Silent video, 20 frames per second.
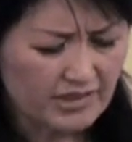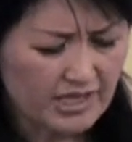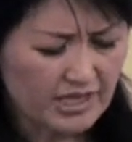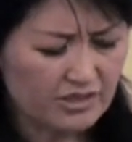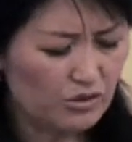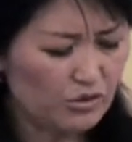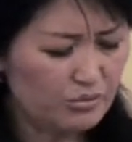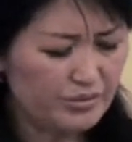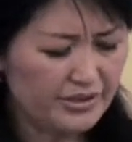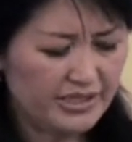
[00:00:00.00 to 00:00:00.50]

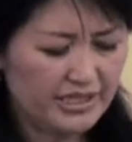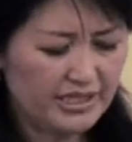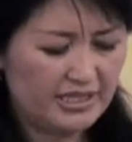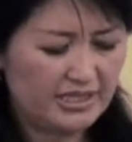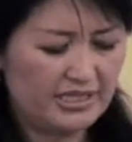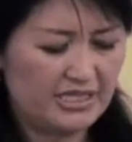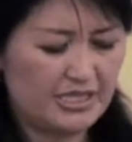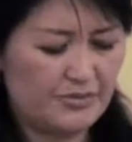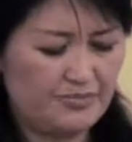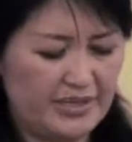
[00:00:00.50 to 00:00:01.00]
nobody
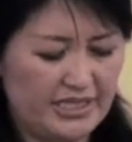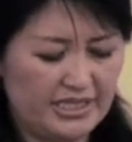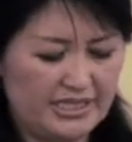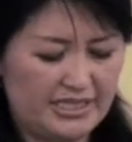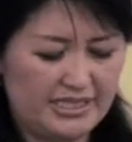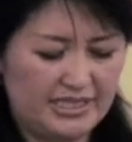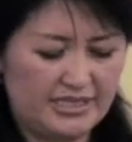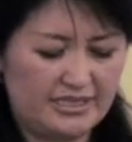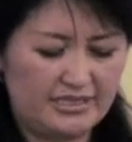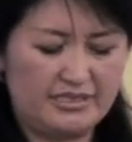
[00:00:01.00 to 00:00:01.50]

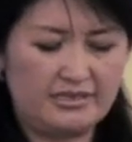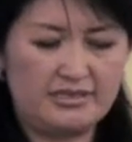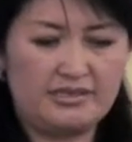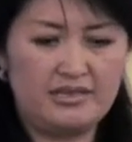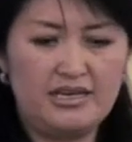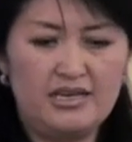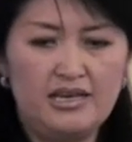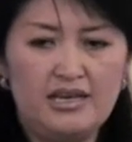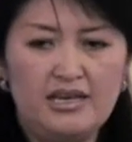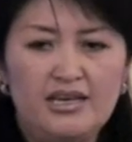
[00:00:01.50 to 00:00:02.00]
expected
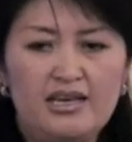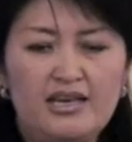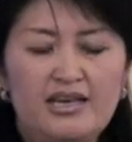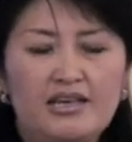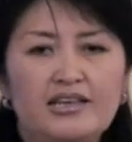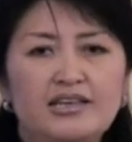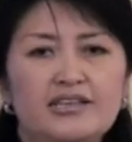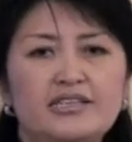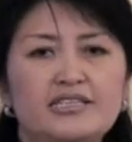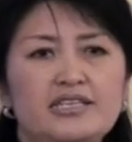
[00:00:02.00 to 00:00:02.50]

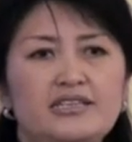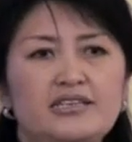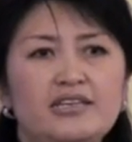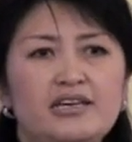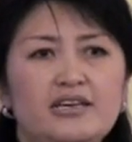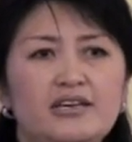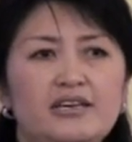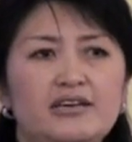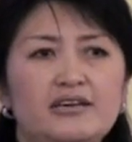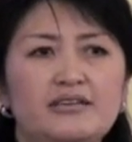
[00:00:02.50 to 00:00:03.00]
that
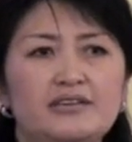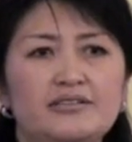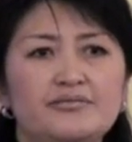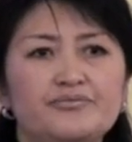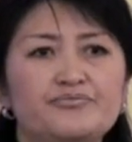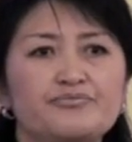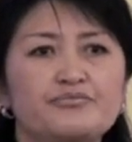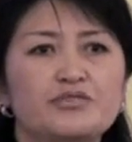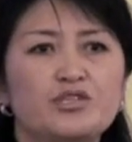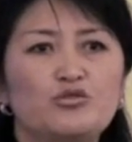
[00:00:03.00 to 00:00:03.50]
I
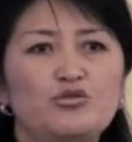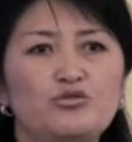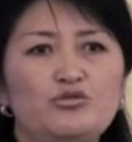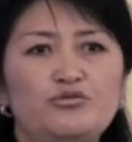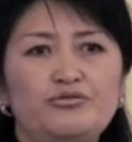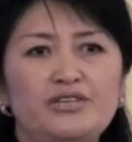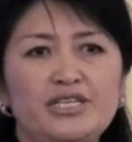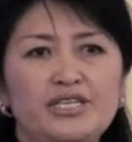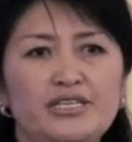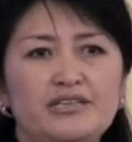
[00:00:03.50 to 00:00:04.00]
could
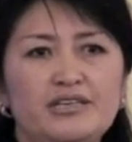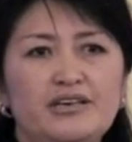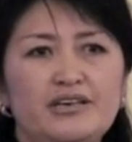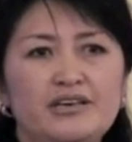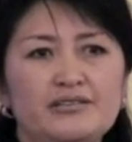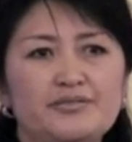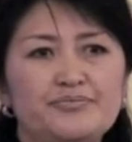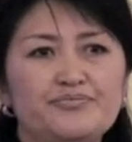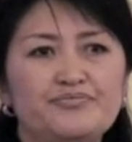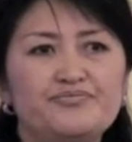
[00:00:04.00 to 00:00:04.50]
win
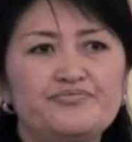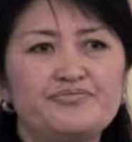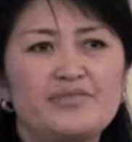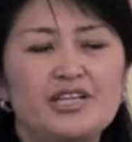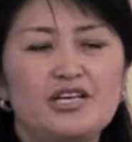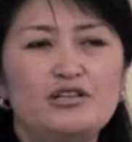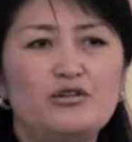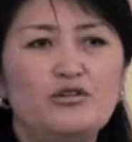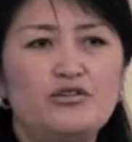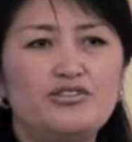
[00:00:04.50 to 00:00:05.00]
a
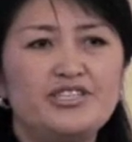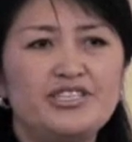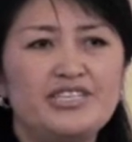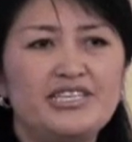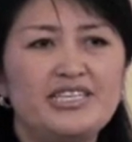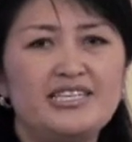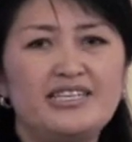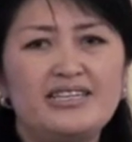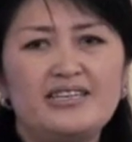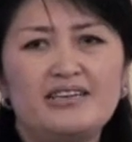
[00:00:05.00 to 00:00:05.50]
lottery
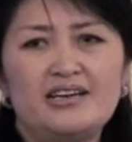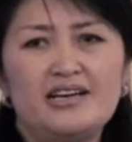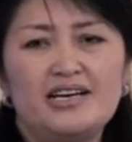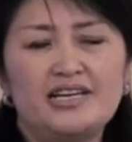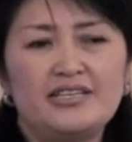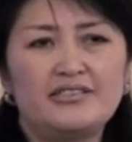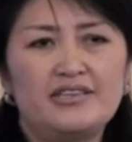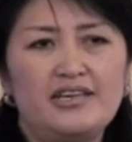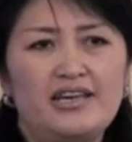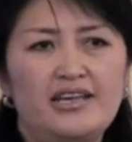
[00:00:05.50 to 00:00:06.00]
green
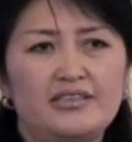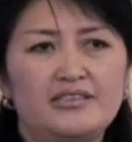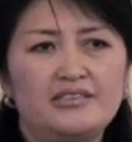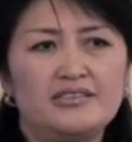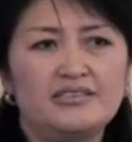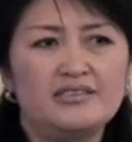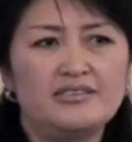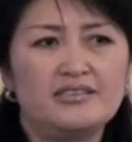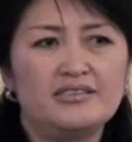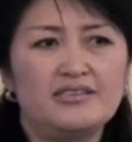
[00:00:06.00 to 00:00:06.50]
card
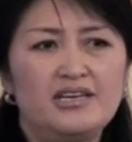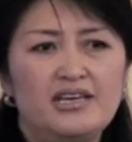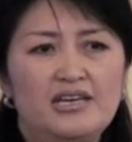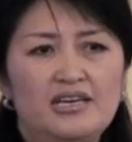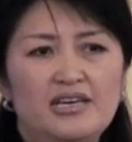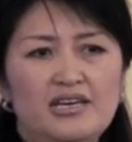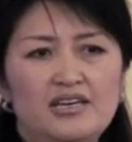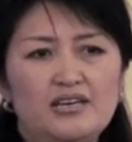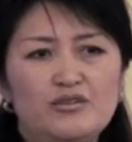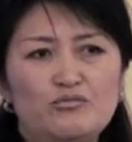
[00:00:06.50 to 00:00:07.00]
and
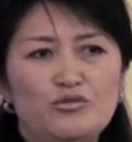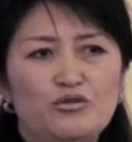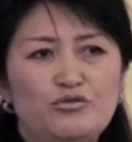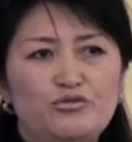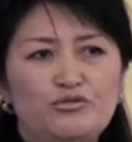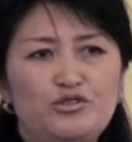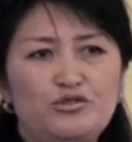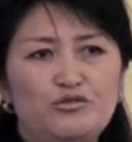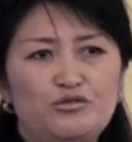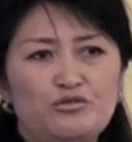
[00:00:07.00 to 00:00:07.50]

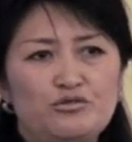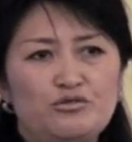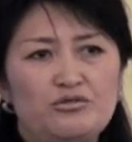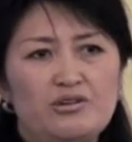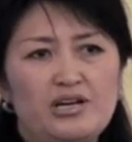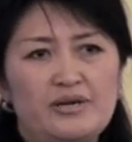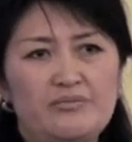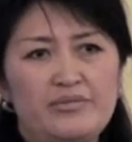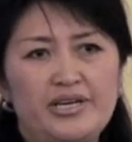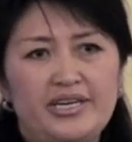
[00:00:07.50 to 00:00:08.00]
move to
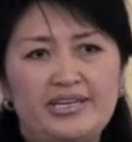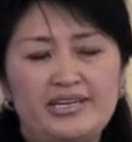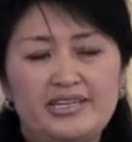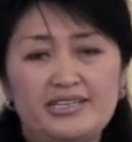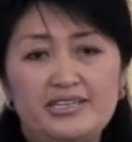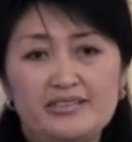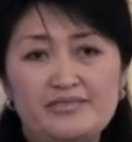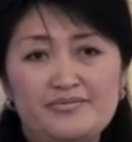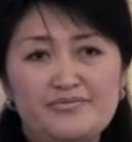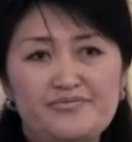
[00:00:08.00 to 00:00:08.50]

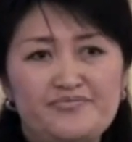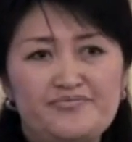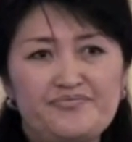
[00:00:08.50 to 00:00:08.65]
America.